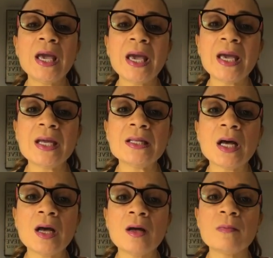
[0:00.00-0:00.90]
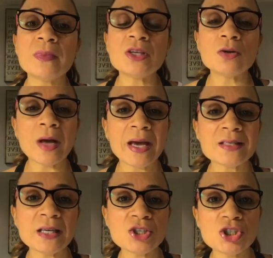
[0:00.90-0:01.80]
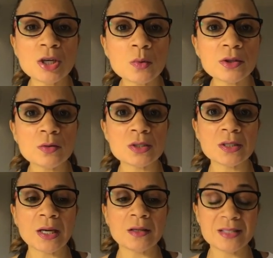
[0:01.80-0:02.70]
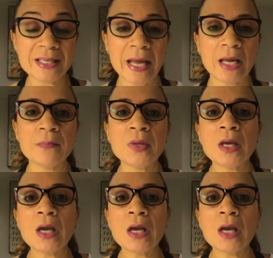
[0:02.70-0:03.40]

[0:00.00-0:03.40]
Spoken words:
And, as I share with you today,